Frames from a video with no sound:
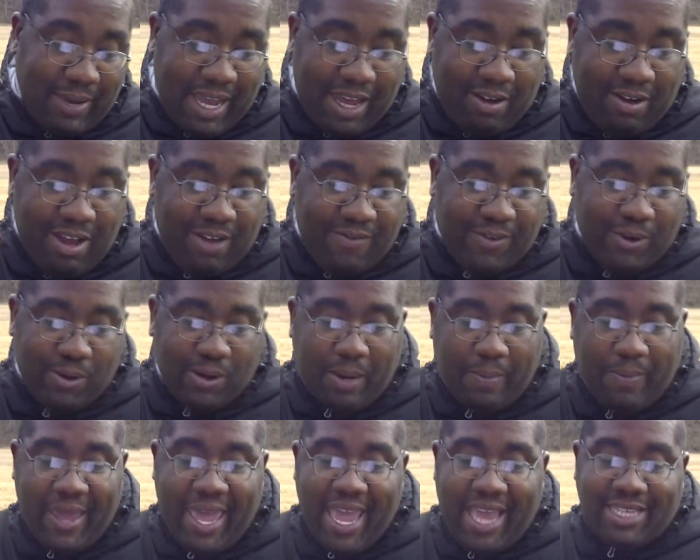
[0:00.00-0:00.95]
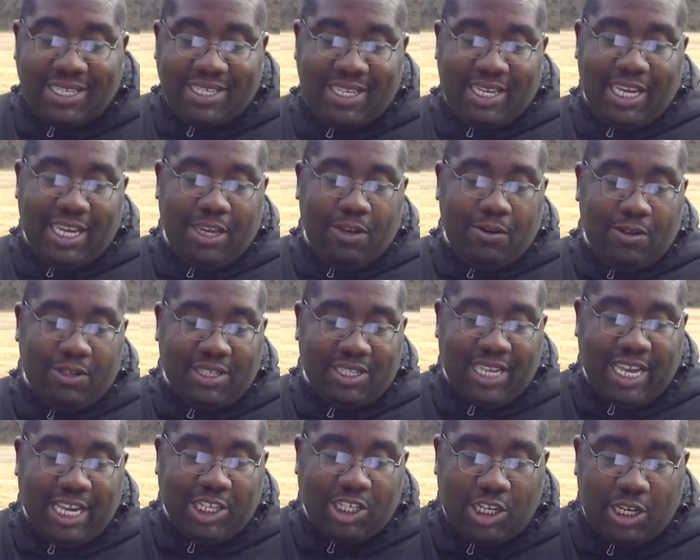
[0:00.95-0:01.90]
However, capacity
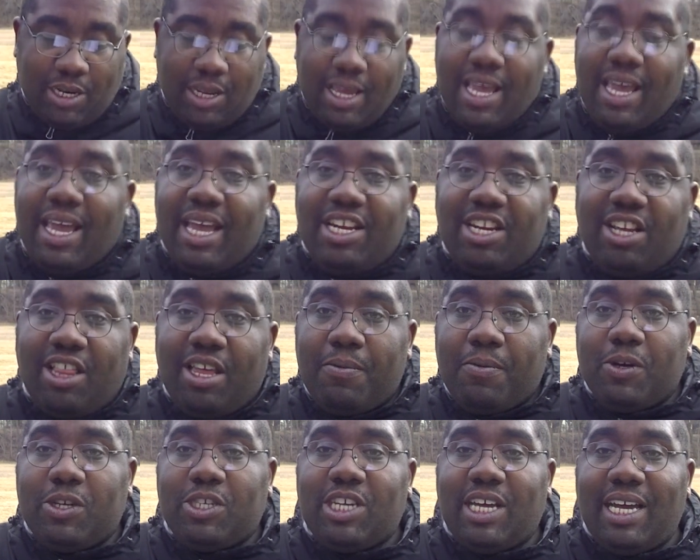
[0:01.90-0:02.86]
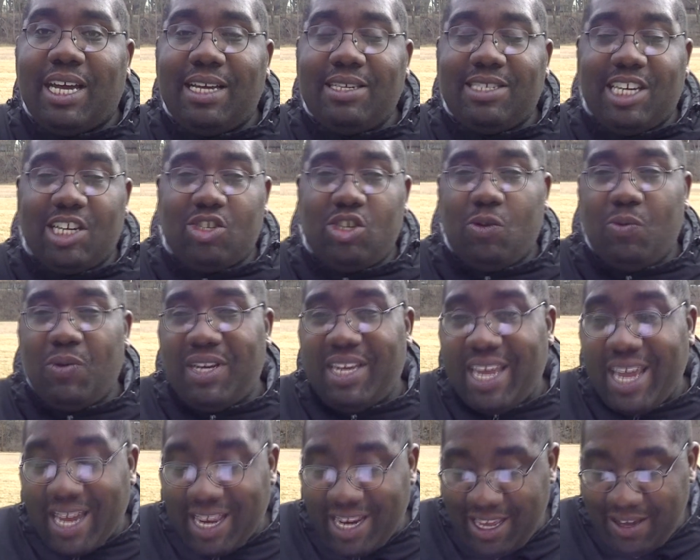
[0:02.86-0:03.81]
utilization and delivery times actually went
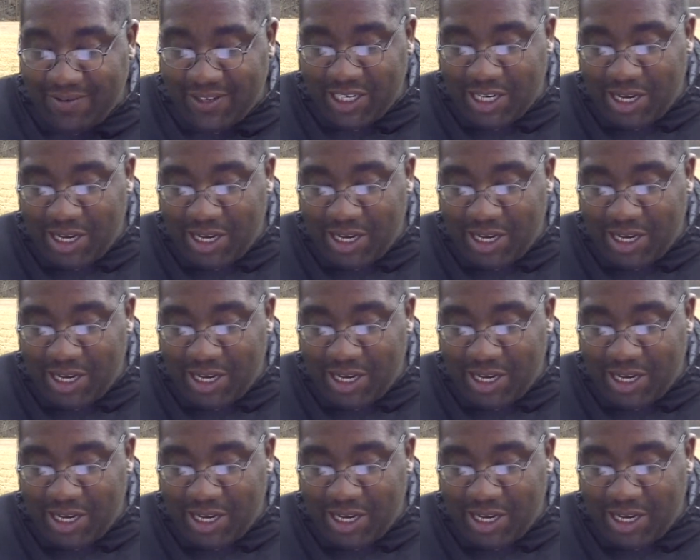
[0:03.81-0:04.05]
negative.